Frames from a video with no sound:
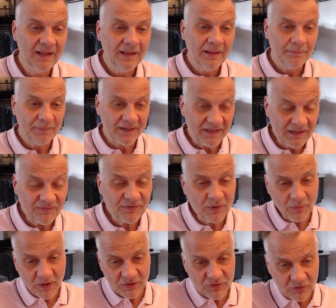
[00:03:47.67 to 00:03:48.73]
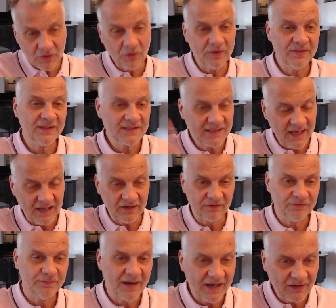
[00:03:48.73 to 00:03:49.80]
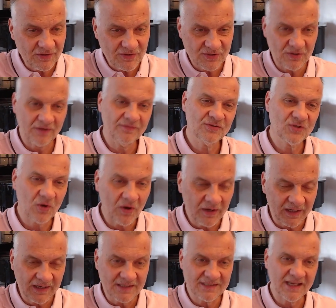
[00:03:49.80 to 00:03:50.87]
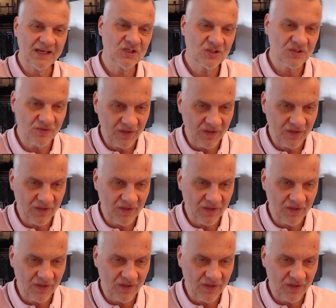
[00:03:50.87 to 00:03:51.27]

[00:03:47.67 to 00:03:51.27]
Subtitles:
But if you want to go in this kind of microservice organization,